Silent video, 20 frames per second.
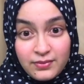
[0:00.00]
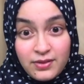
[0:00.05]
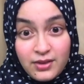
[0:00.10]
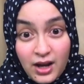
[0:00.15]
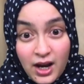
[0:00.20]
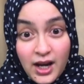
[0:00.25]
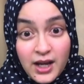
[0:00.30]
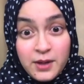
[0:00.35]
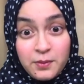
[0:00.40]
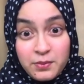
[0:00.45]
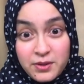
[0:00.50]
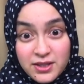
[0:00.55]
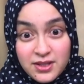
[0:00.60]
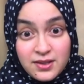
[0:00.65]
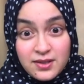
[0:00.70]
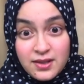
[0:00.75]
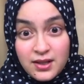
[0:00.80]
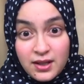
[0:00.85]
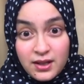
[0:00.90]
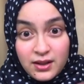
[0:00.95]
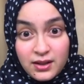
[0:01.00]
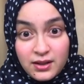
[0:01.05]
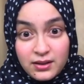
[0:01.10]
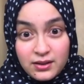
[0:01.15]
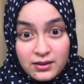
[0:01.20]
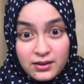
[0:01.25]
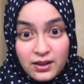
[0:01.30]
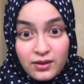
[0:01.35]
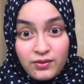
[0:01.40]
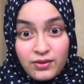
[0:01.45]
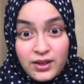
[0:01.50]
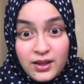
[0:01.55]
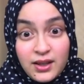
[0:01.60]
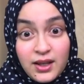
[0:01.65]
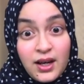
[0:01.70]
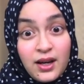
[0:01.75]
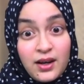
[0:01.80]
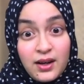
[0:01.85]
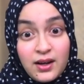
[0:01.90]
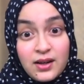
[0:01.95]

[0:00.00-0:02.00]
kind of thing. Yeah.